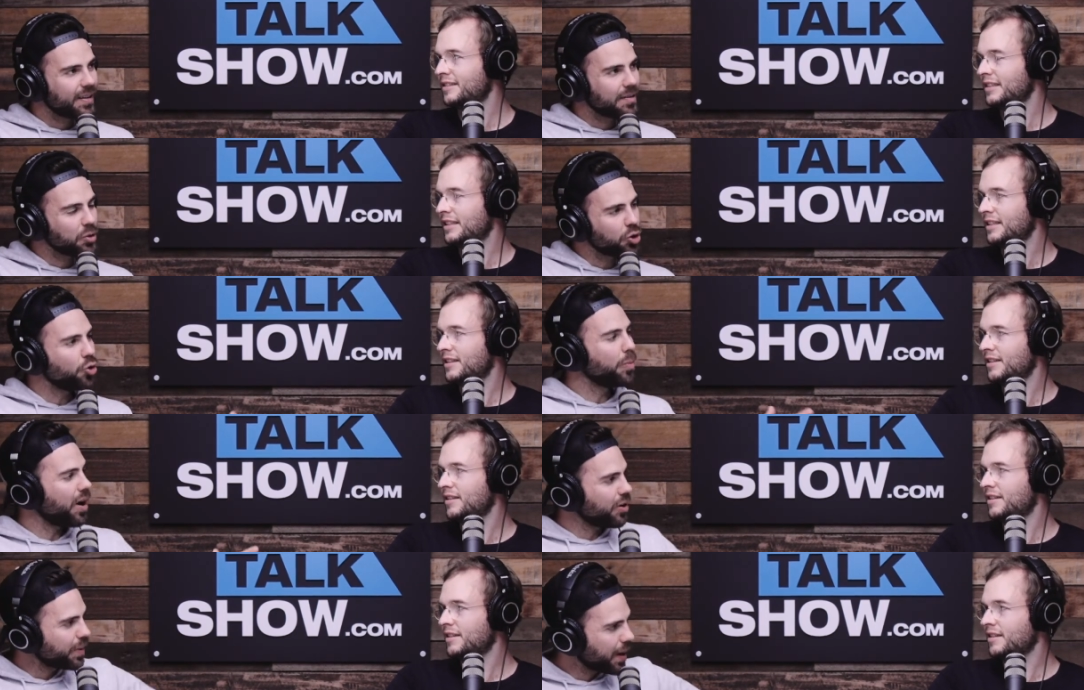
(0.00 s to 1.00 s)
Speaker 1: you
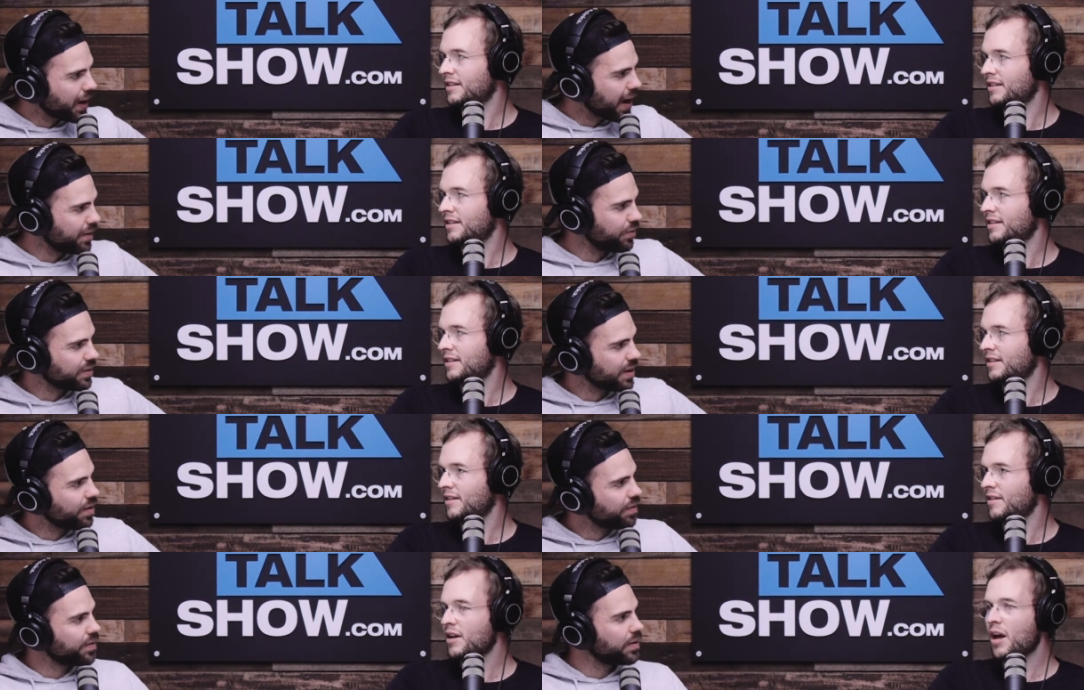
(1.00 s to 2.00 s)
might not be able to handle
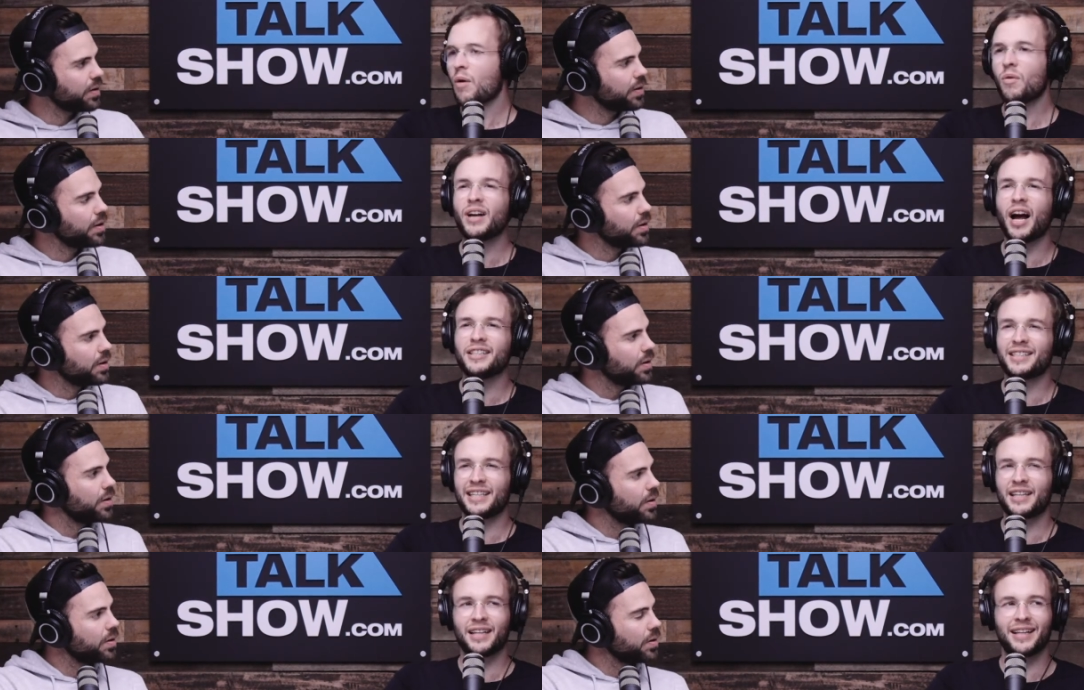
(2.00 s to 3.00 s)
yourself.
Speaker 2: Well, no, I just
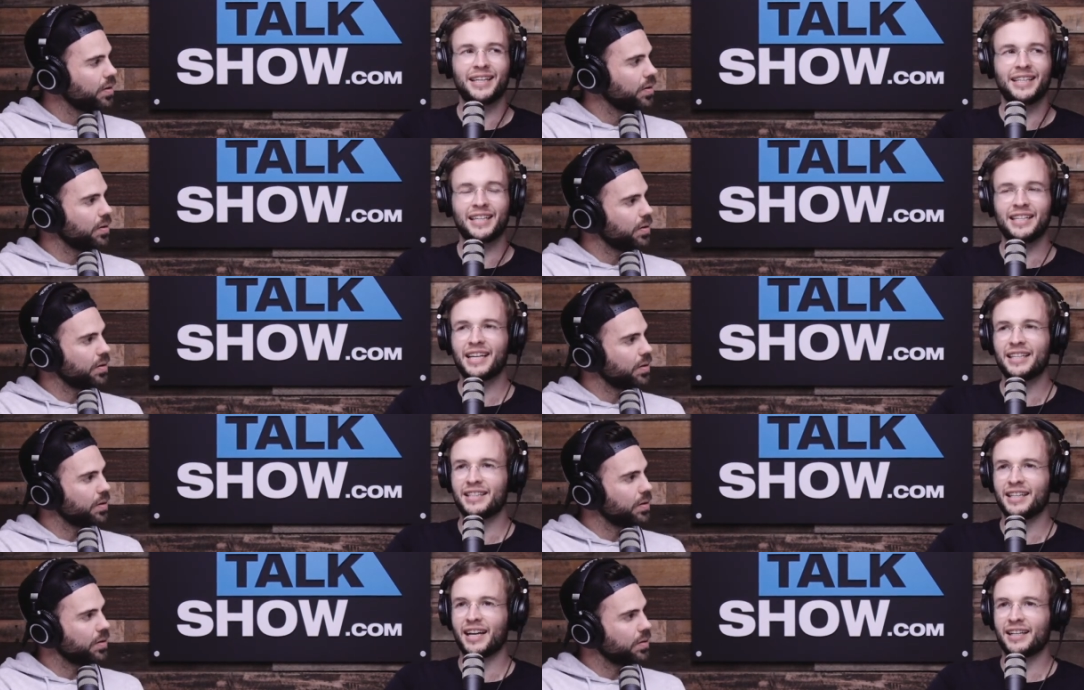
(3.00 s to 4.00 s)
think that like, is it
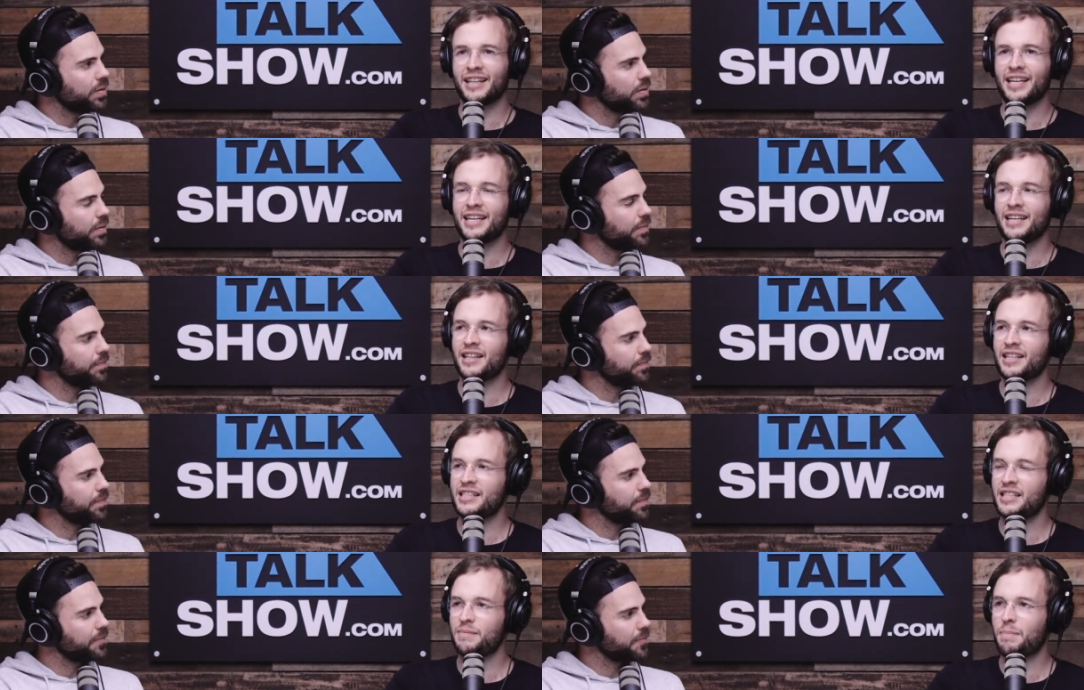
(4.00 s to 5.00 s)
like the
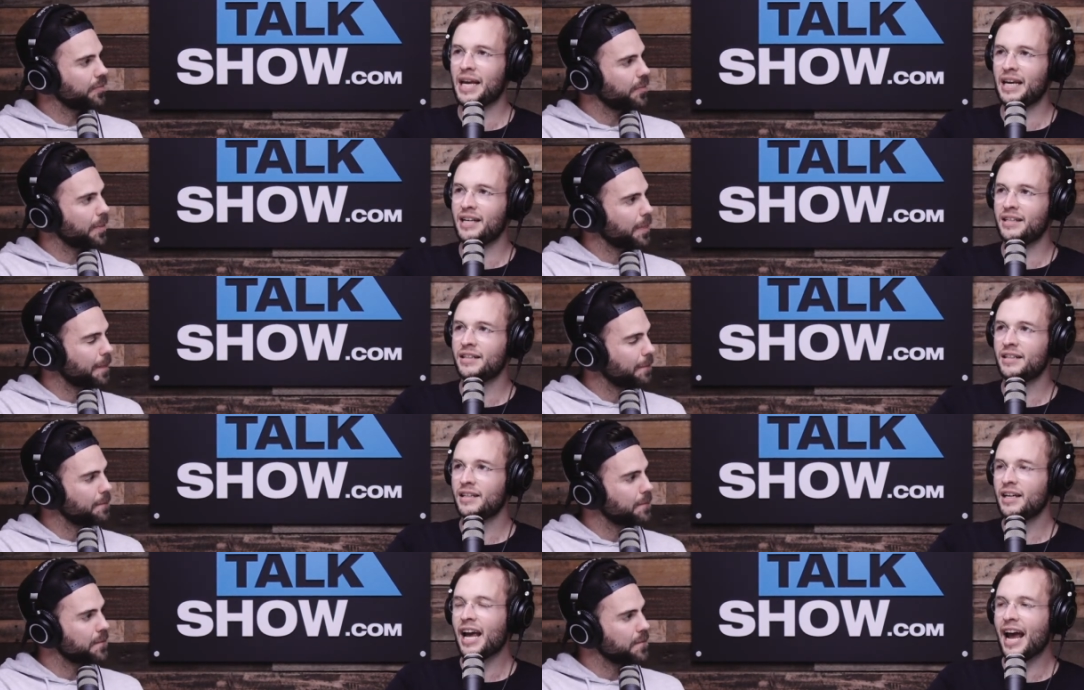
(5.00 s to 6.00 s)
speed
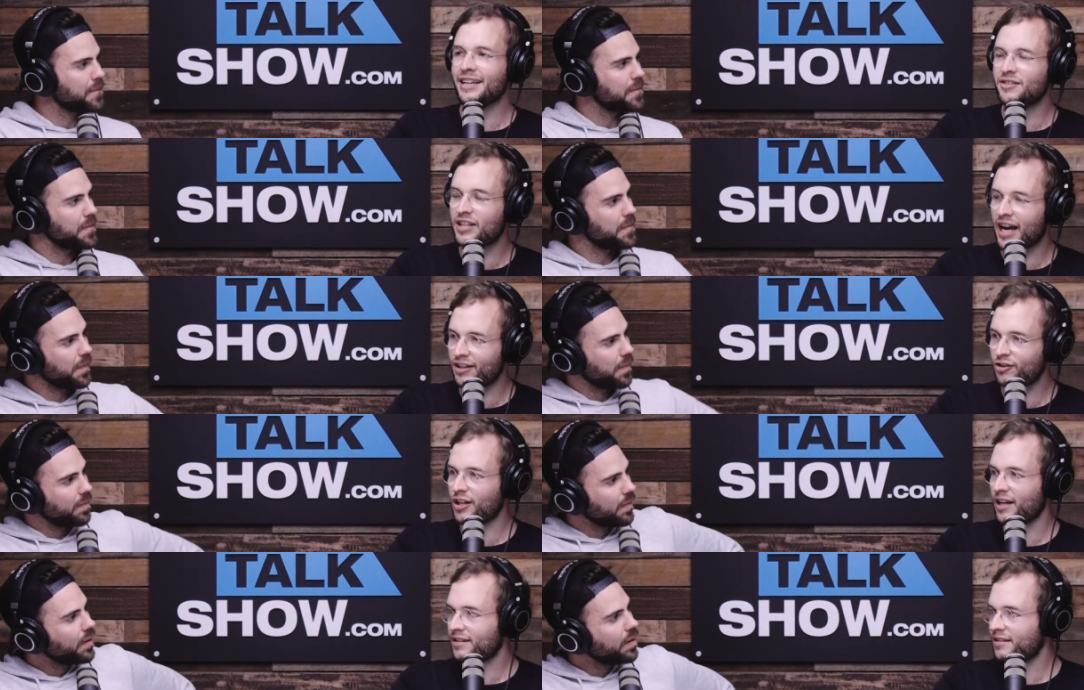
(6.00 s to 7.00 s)
and
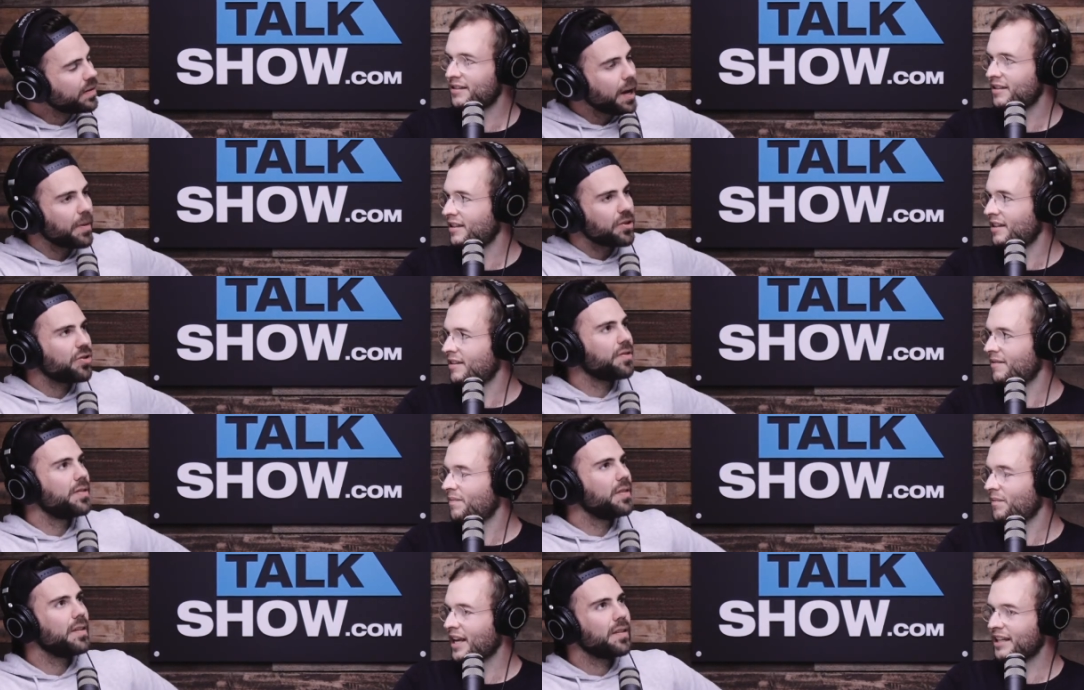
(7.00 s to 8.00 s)
danger. Yeah, but
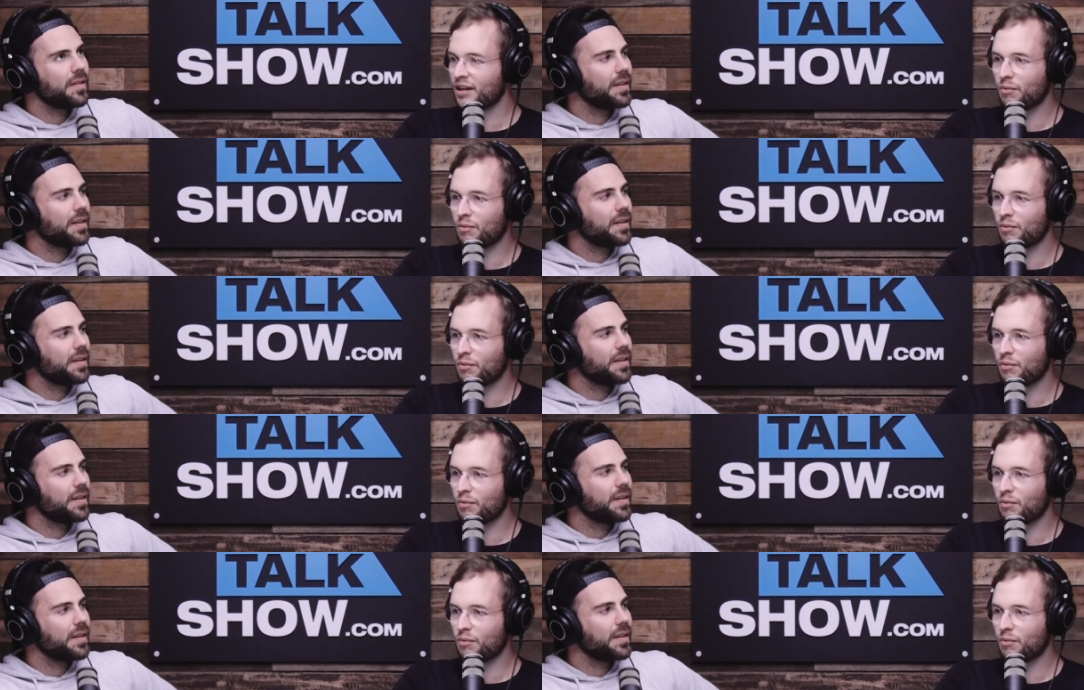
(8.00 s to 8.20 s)
is